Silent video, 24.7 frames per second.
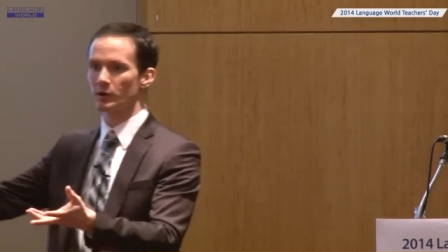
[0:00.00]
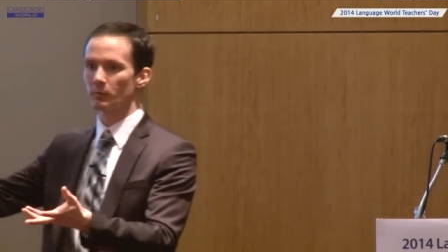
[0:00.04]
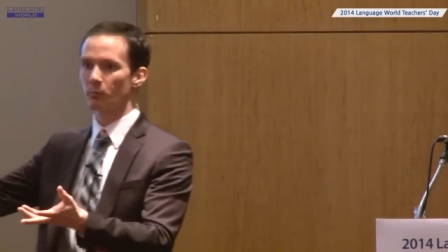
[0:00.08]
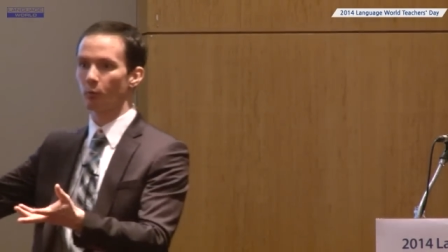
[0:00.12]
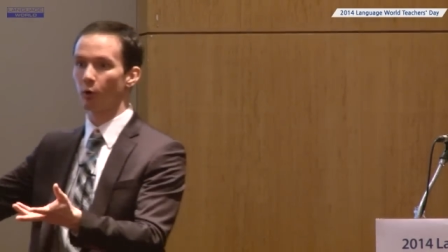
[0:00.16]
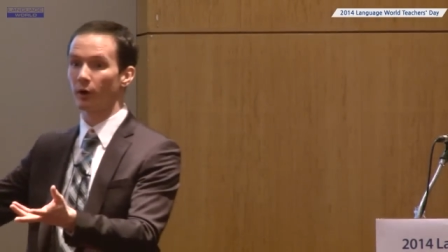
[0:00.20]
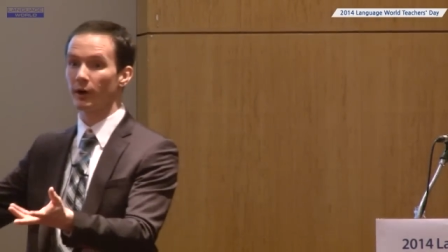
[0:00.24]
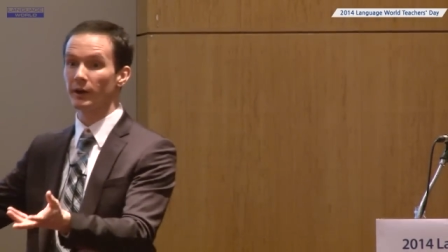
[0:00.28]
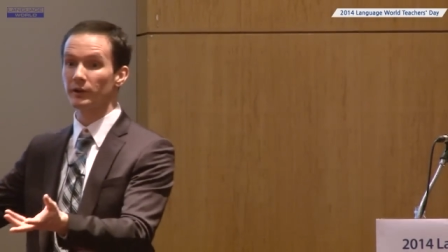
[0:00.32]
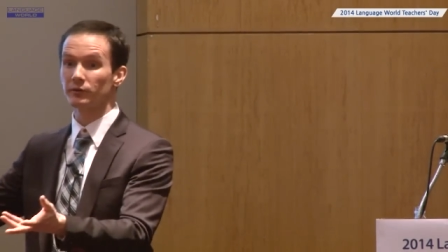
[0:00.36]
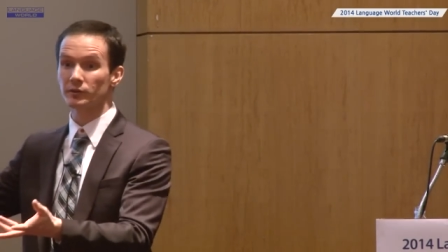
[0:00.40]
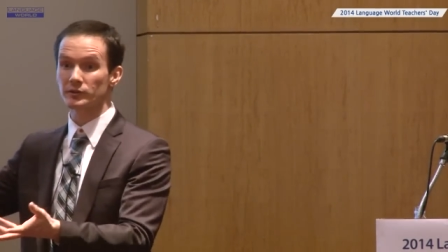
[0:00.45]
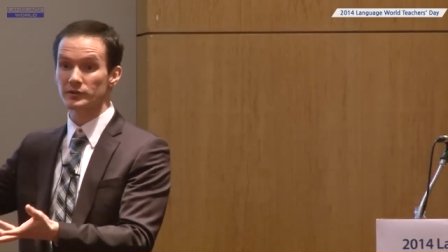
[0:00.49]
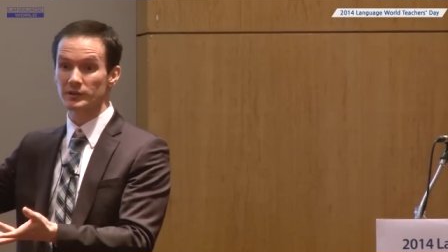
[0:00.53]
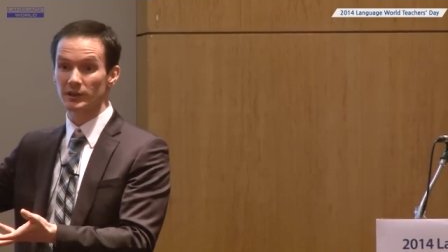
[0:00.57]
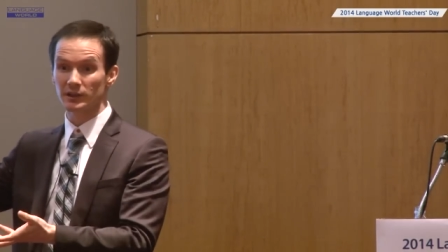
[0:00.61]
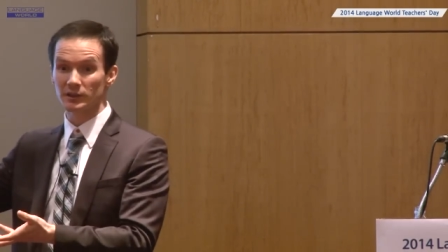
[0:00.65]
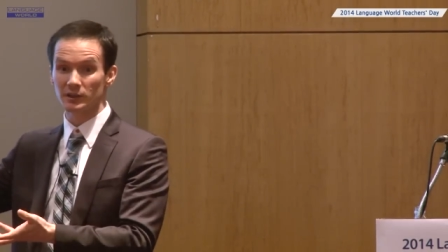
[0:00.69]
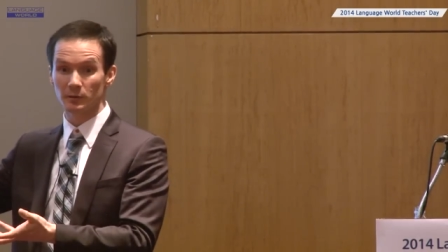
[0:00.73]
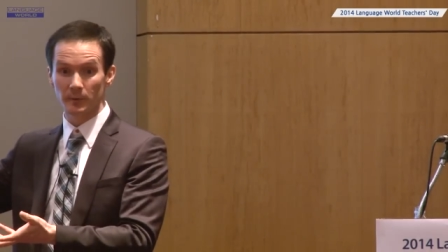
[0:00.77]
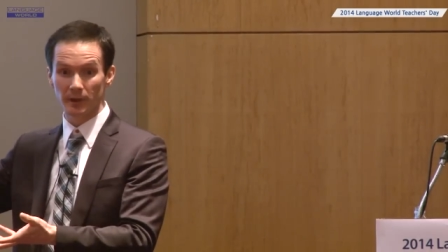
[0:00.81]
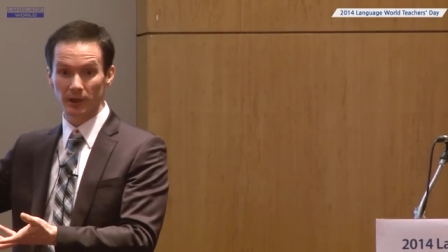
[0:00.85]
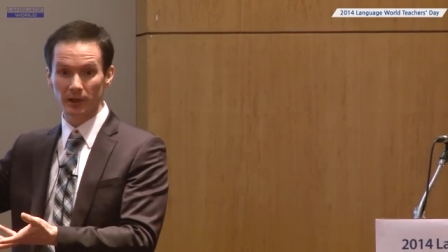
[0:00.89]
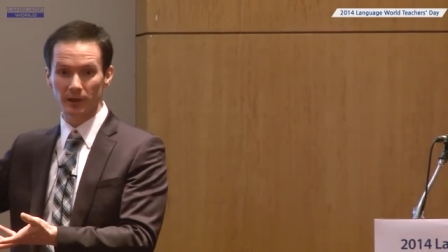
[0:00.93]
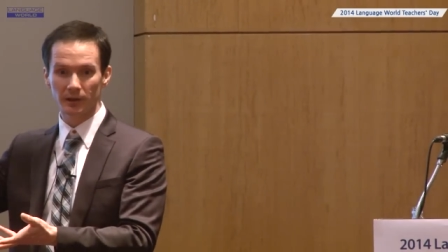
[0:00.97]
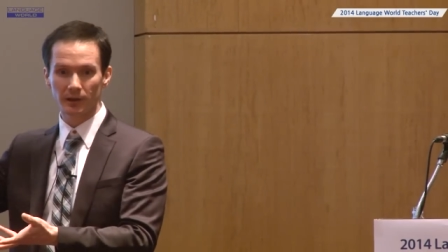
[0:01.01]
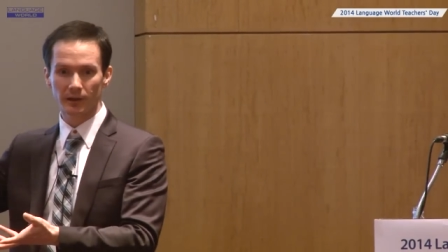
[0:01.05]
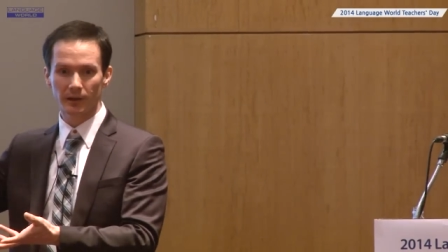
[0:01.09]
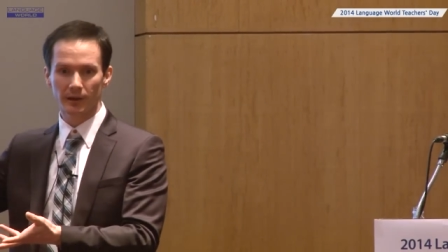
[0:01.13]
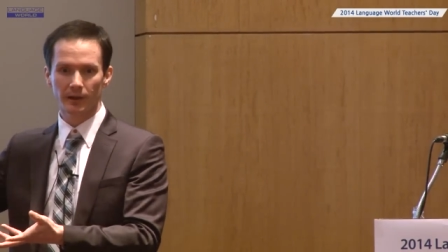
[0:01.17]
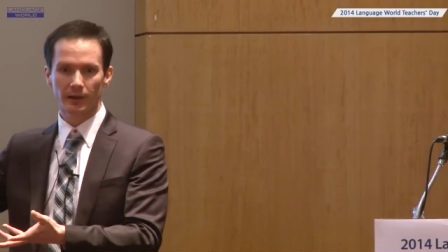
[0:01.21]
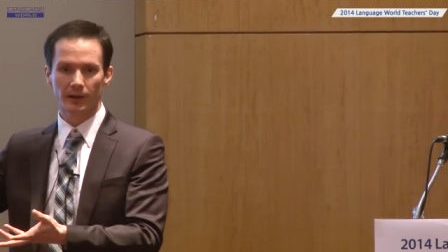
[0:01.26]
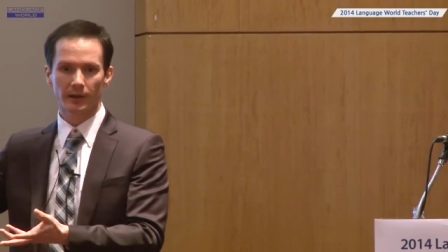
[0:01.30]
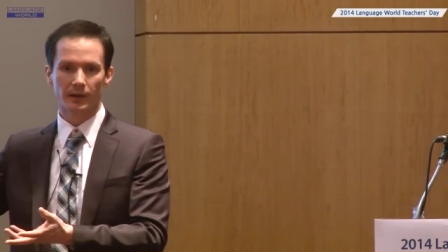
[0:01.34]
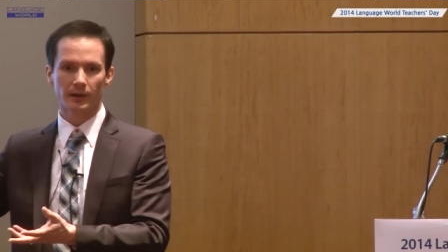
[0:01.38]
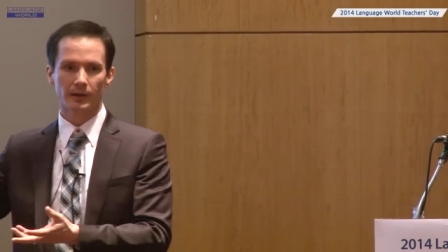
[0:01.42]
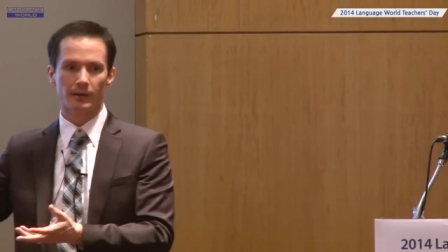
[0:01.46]
are more interesting to me.
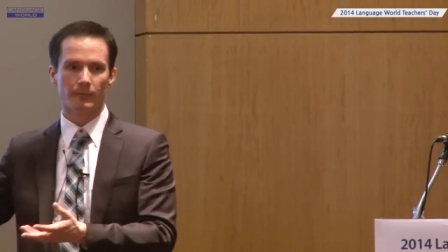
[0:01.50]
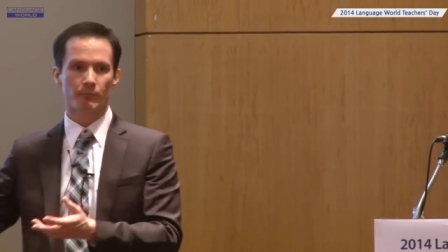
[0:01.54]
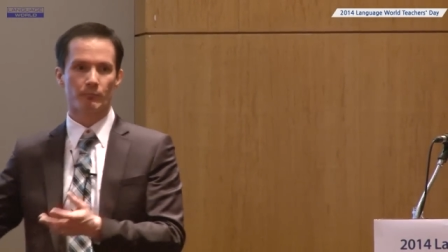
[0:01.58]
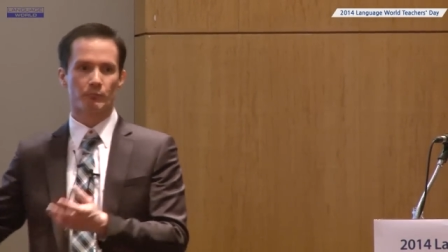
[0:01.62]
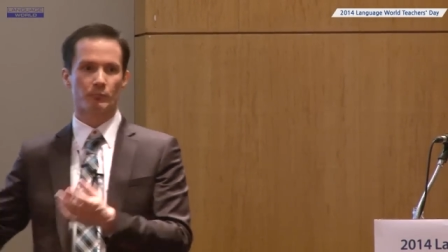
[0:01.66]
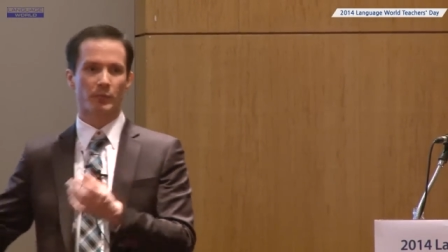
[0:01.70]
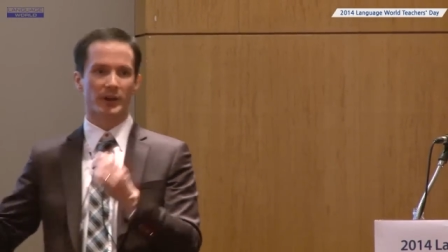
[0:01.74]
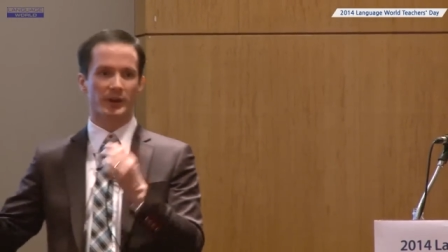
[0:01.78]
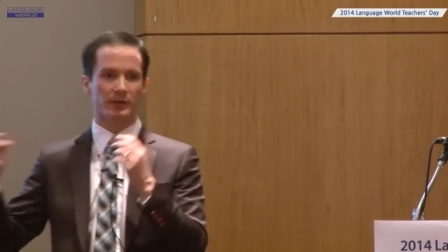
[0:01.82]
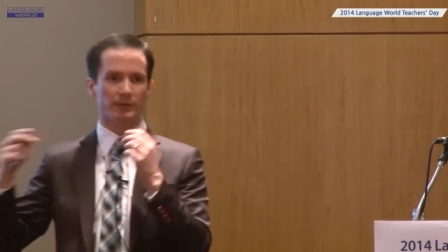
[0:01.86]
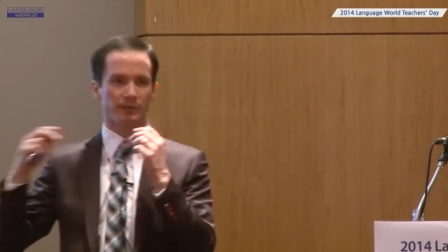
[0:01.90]
But